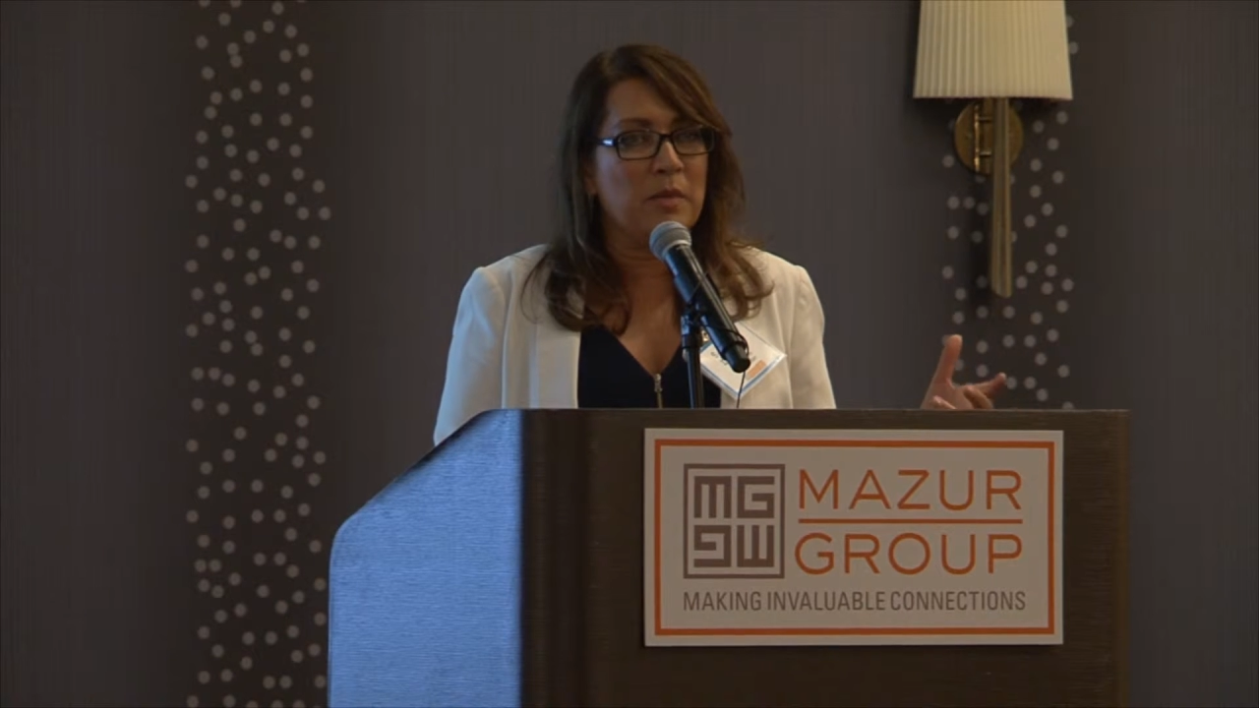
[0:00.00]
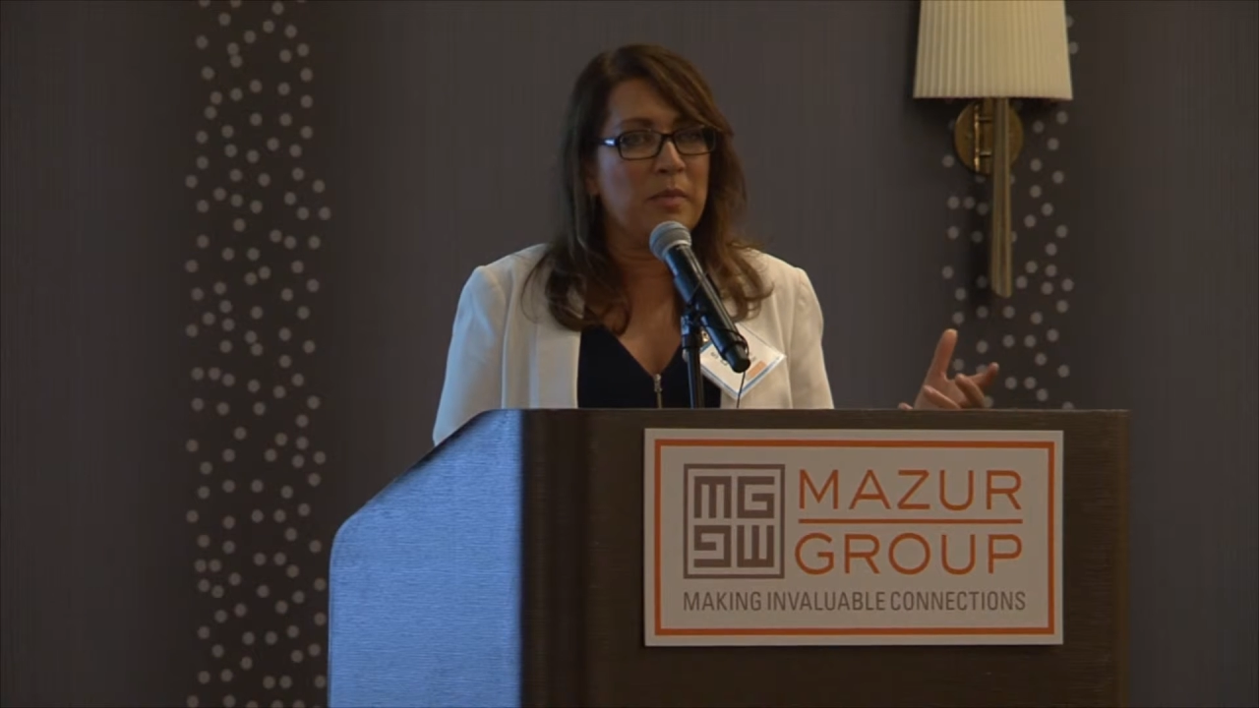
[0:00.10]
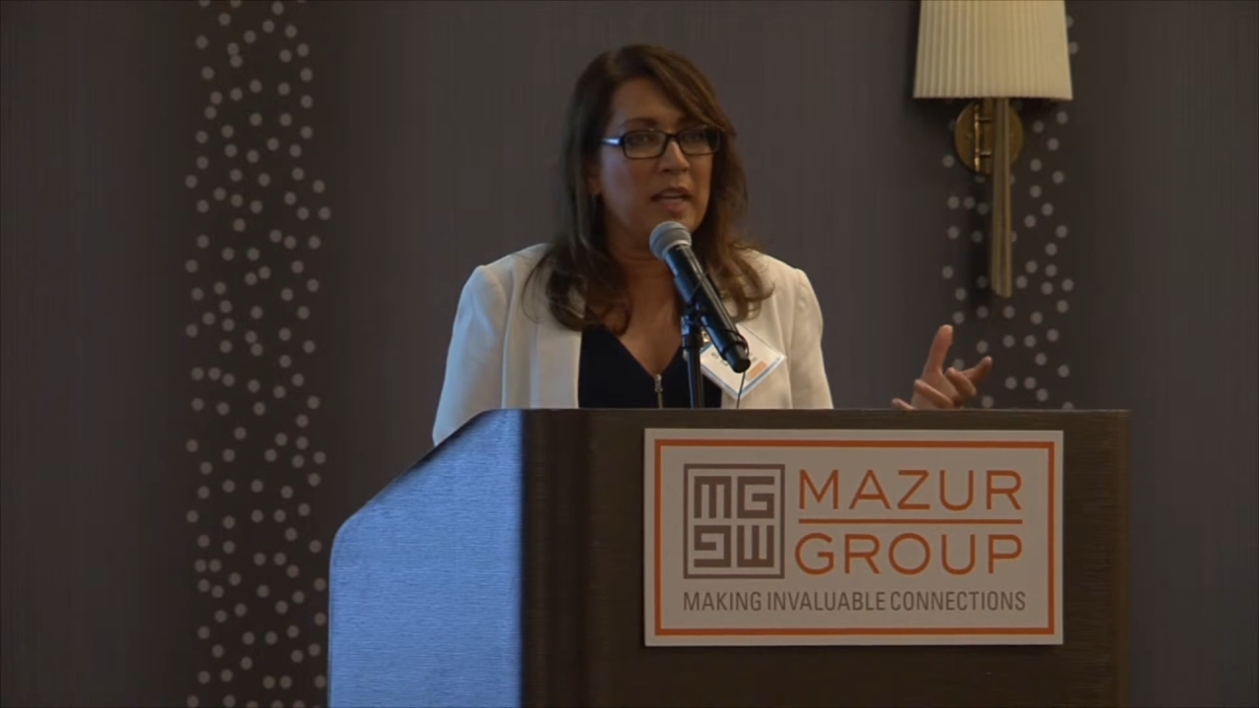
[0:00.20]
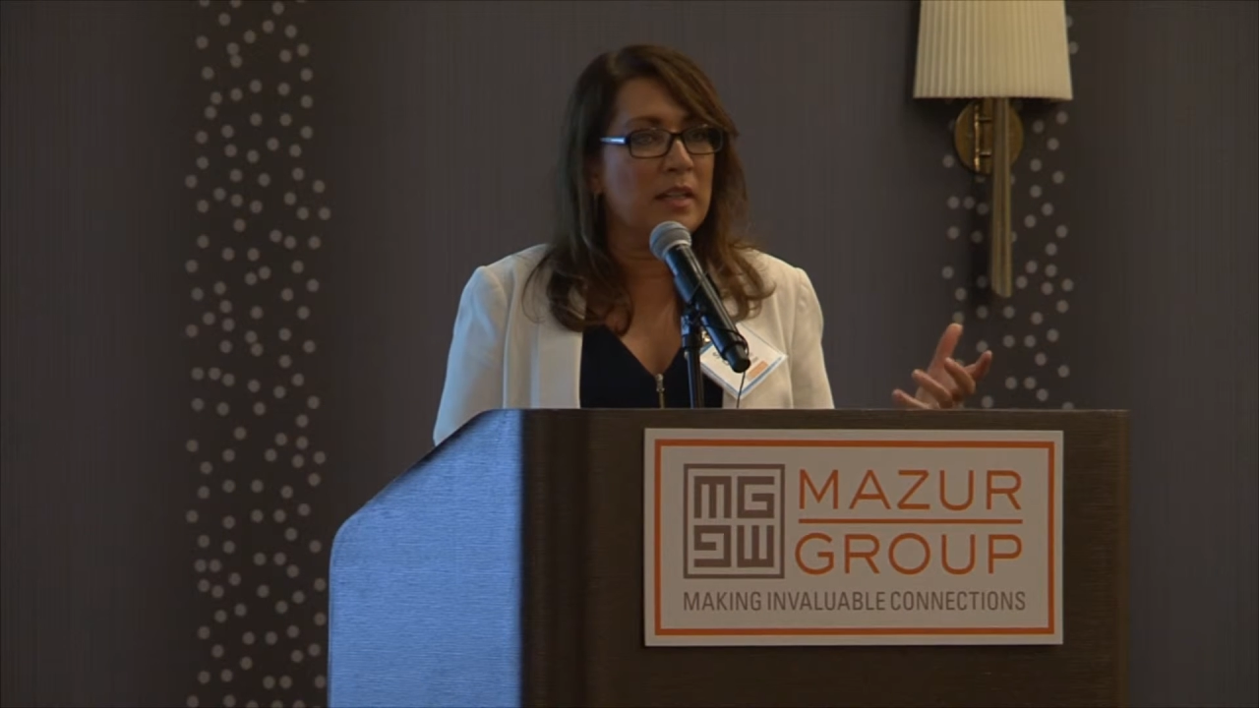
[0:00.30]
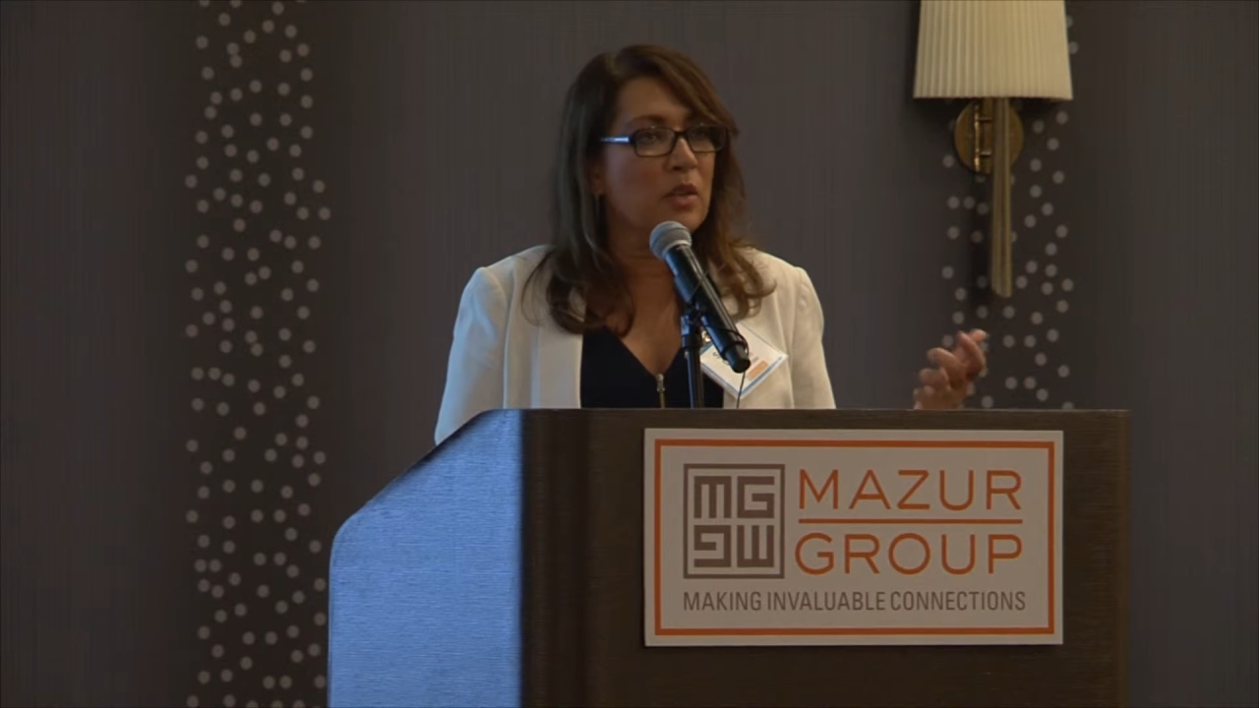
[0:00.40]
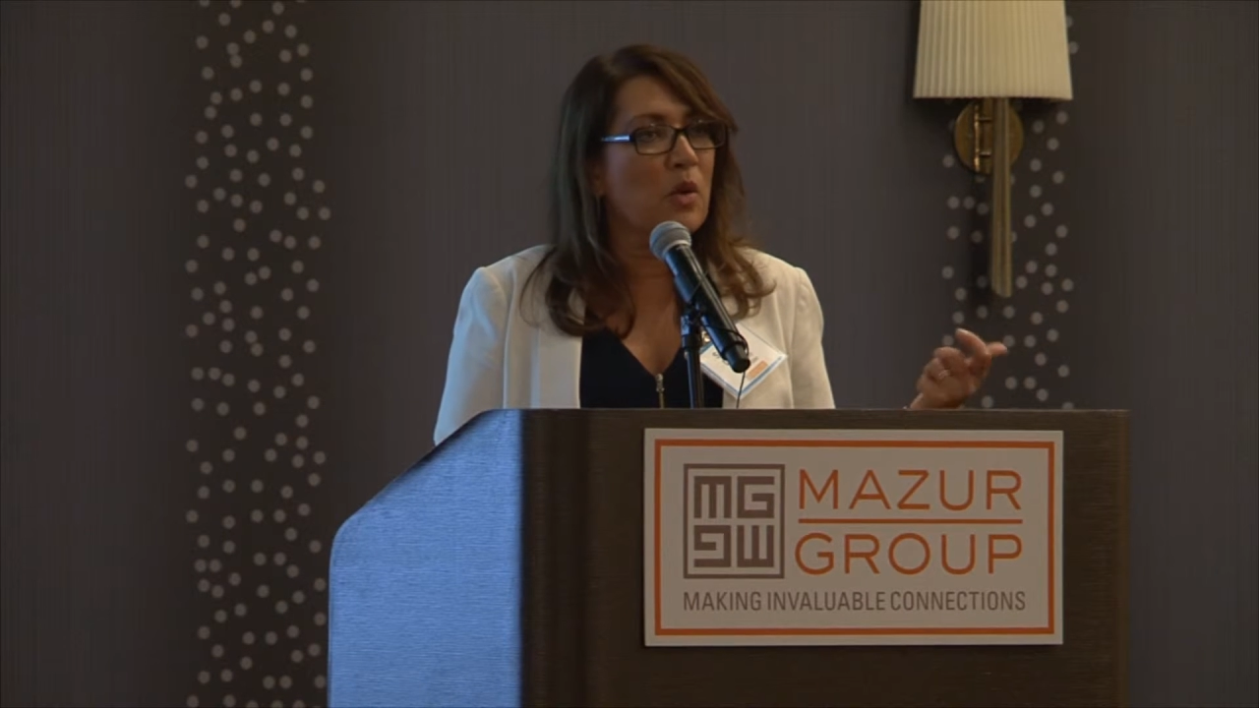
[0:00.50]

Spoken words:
being in a